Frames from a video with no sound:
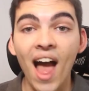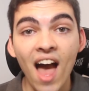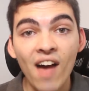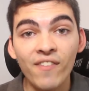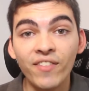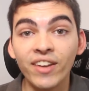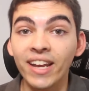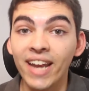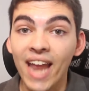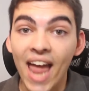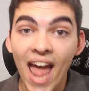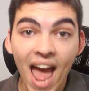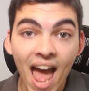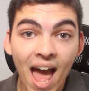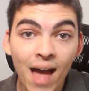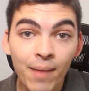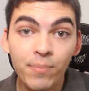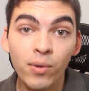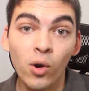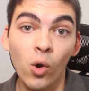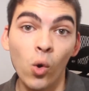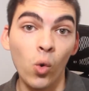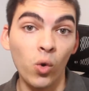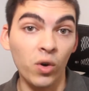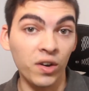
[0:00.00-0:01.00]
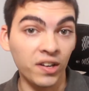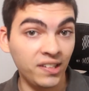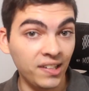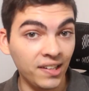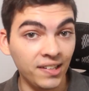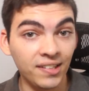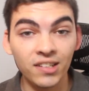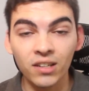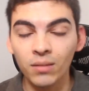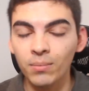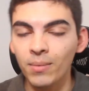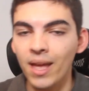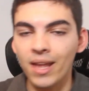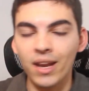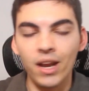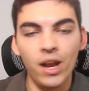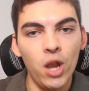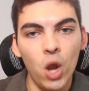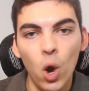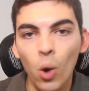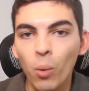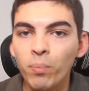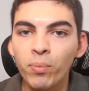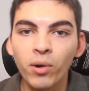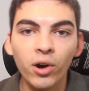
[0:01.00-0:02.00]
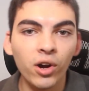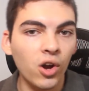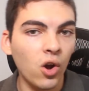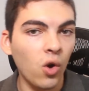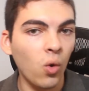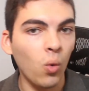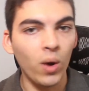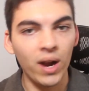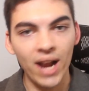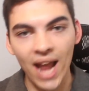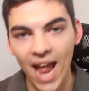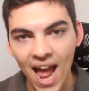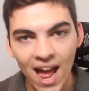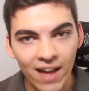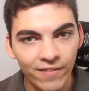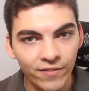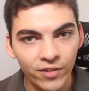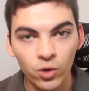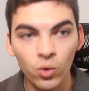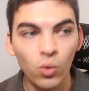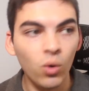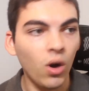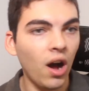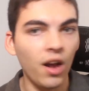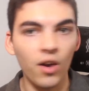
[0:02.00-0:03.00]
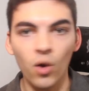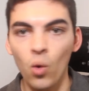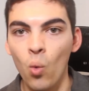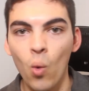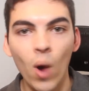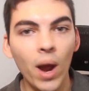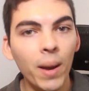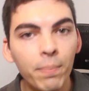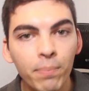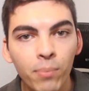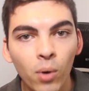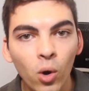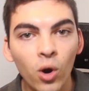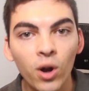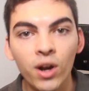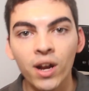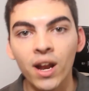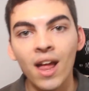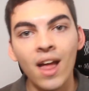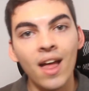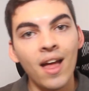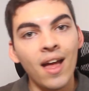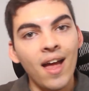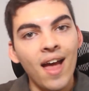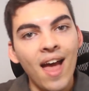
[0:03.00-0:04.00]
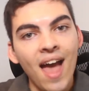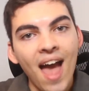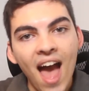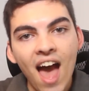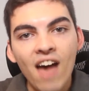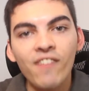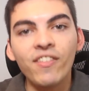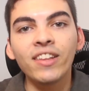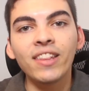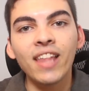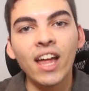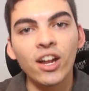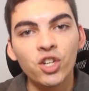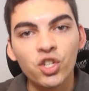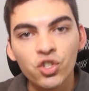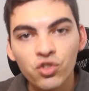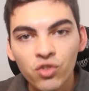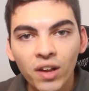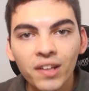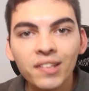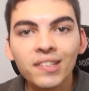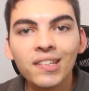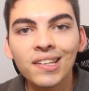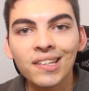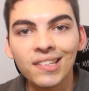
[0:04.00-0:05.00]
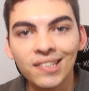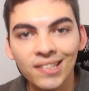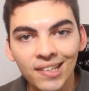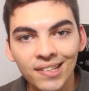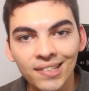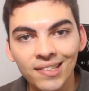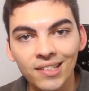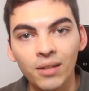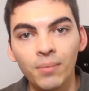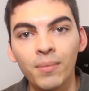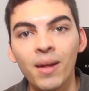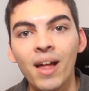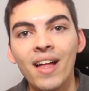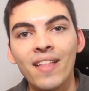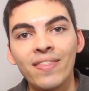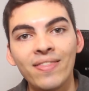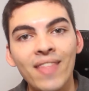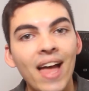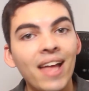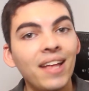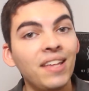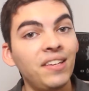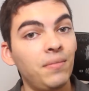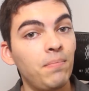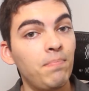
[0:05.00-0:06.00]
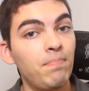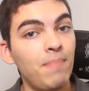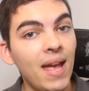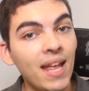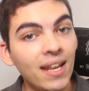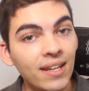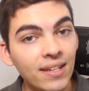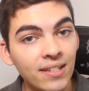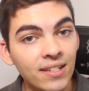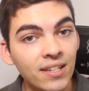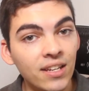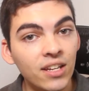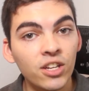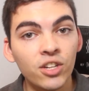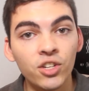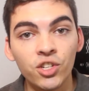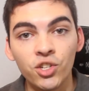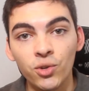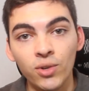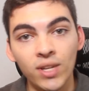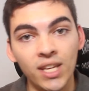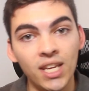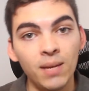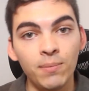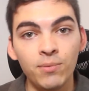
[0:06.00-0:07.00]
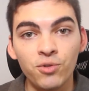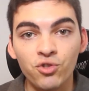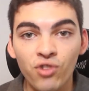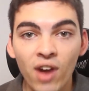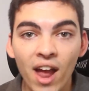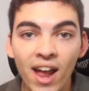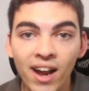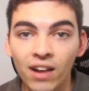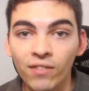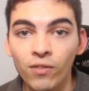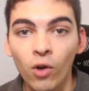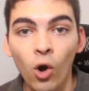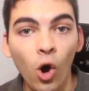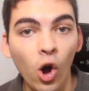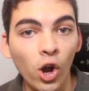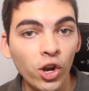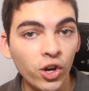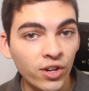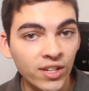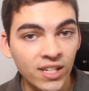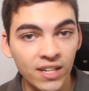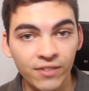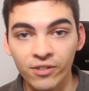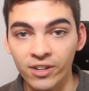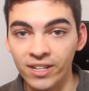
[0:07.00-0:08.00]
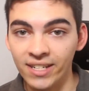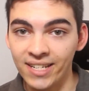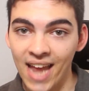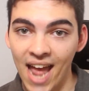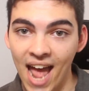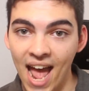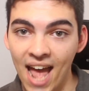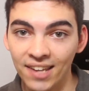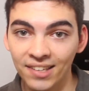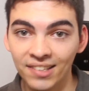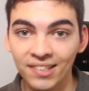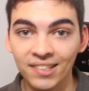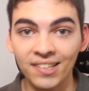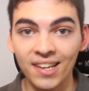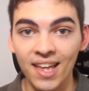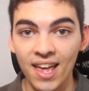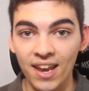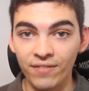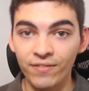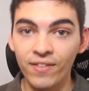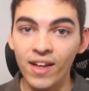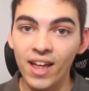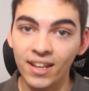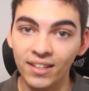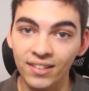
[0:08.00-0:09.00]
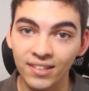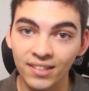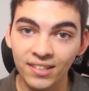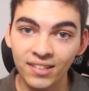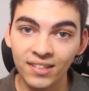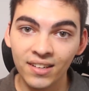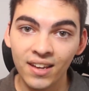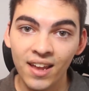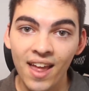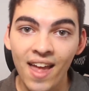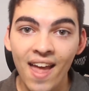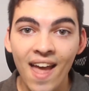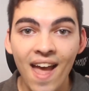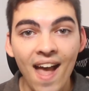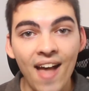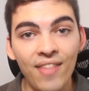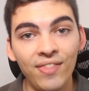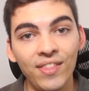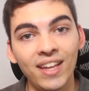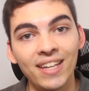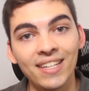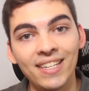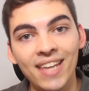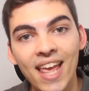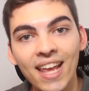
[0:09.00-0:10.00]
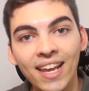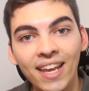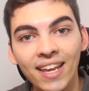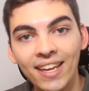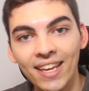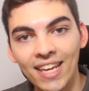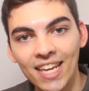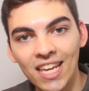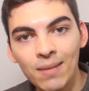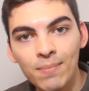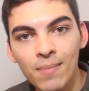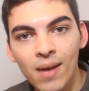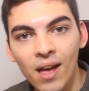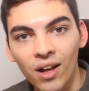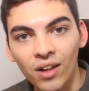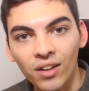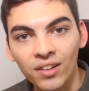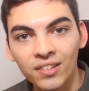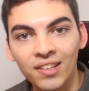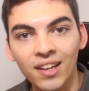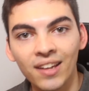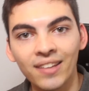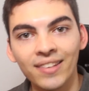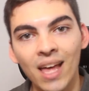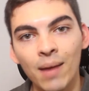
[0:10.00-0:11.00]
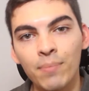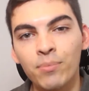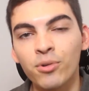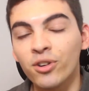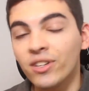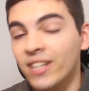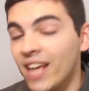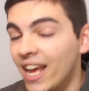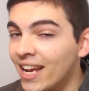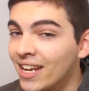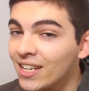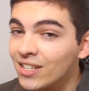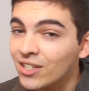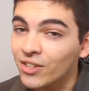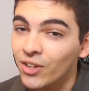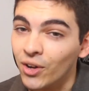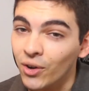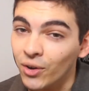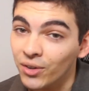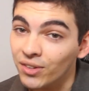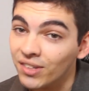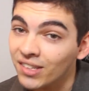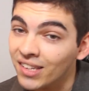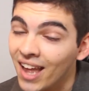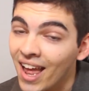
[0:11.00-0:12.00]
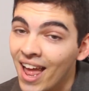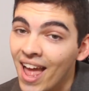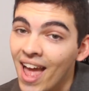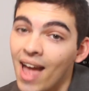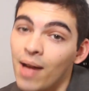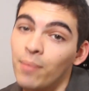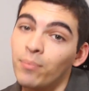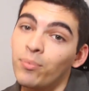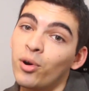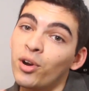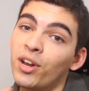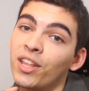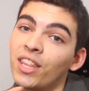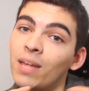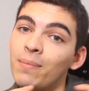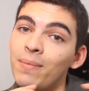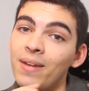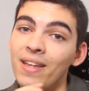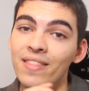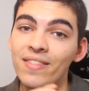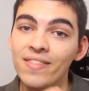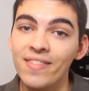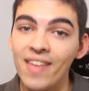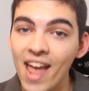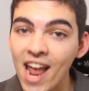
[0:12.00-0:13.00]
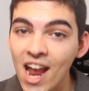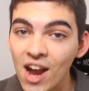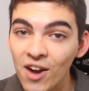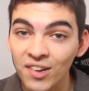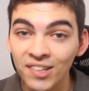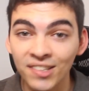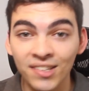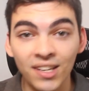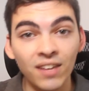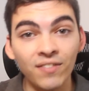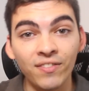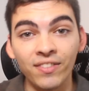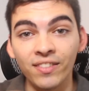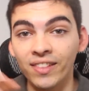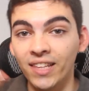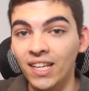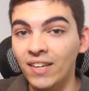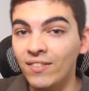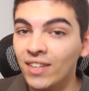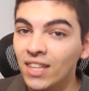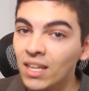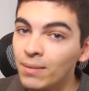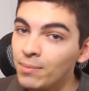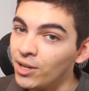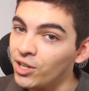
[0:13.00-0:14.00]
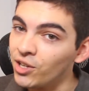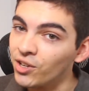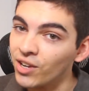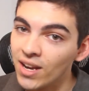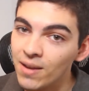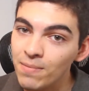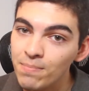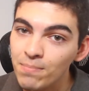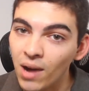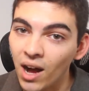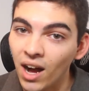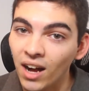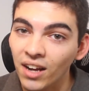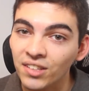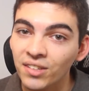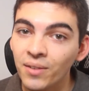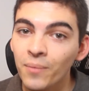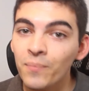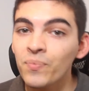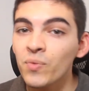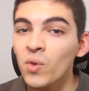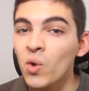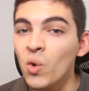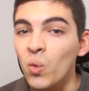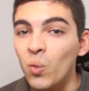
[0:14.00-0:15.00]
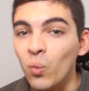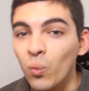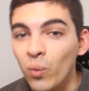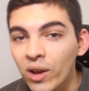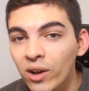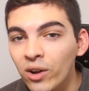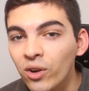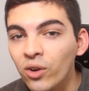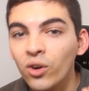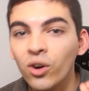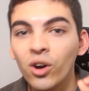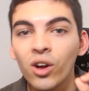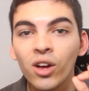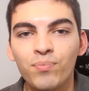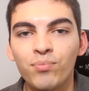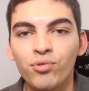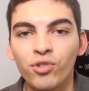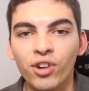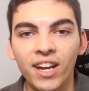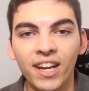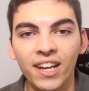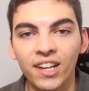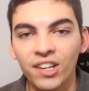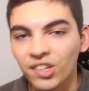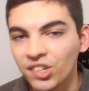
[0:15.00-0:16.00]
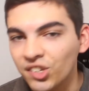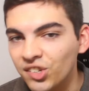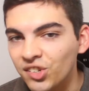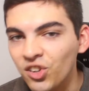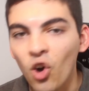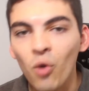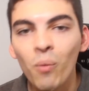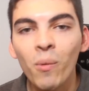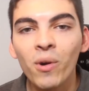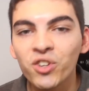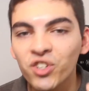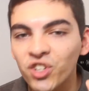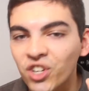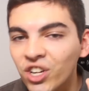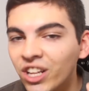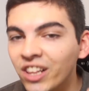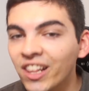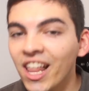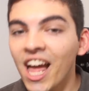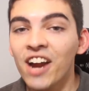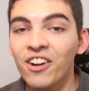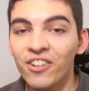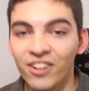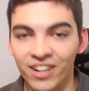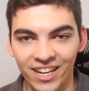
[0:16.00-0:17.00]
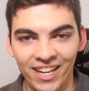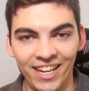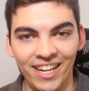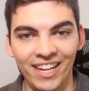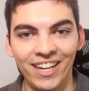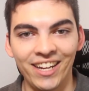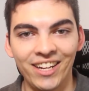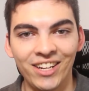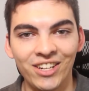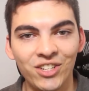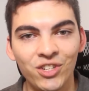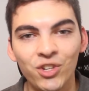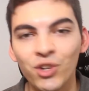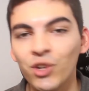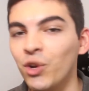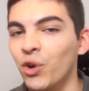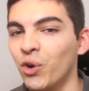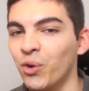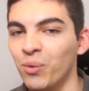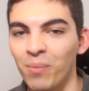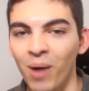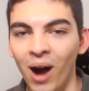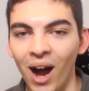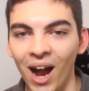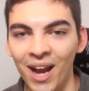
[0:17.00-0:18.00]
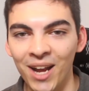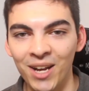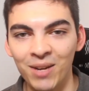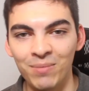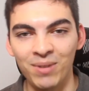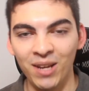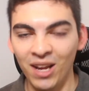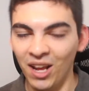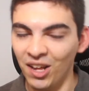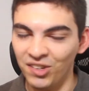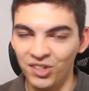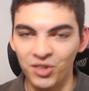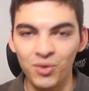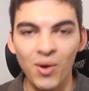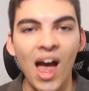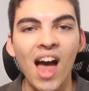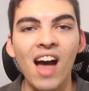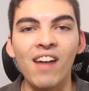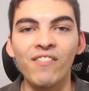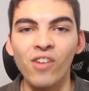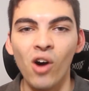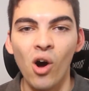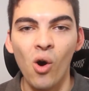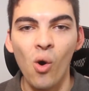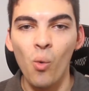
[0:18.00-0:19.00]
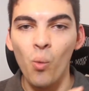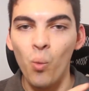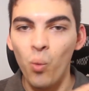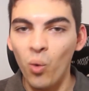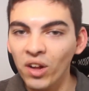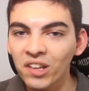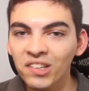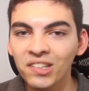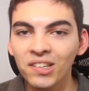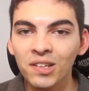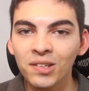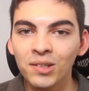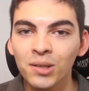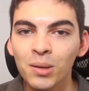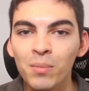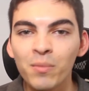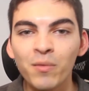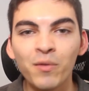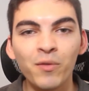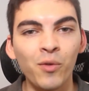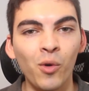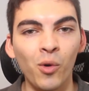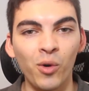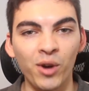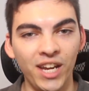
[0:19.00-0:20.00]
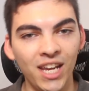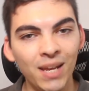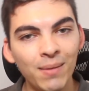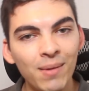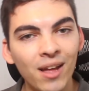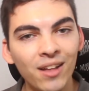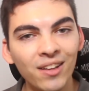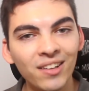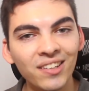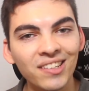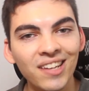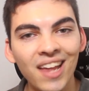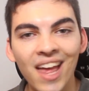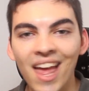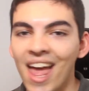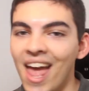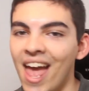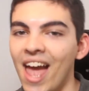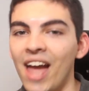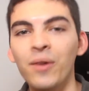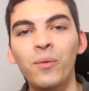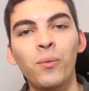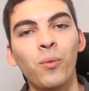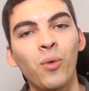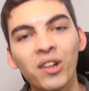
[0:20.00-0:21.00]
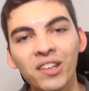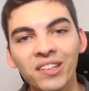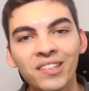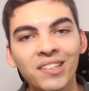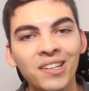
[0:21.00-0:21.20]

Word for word: Having an app or system in a notebook, what have you, on a whiteboard having that trusted system that is meant to keep track of all your different tasks and events, and then taking emails that pertain to those and putting them in there instead of leaving them in your inbox will bring so much clarity to your mind because you have one system for emails and one